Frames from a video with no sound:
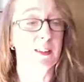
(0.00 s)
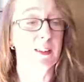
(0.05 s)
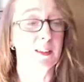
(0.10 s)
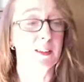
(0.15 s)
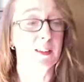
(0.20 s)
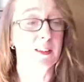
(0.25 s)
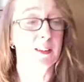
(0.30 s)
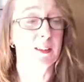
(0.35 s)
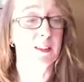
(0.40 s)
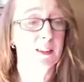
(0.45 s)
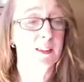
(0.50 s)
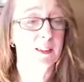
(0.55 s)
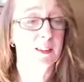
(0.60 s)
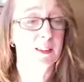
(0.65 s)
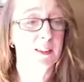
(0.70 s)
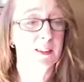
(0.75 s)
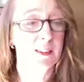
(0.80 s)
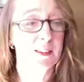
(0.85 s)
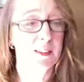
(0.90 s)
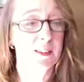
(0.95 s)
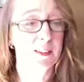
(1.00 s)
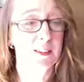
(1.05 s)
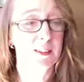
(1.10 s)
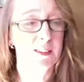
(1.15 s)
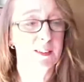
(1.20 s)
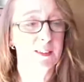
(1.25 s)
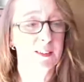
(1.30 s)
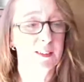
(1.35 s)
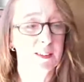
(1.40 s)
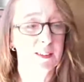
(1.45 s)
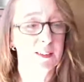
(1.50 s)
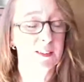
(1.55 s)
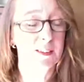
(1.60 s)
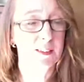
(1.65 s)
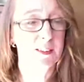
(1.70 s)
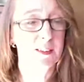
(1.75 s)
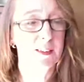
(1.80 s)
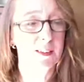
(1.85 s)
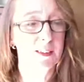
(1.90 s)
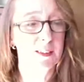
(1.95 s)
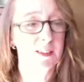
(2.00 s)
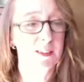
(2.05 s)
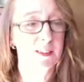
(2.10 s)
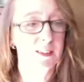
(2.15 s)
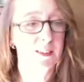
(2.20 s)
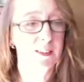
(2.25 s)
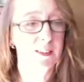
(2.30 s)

personal data in there, then effectively you're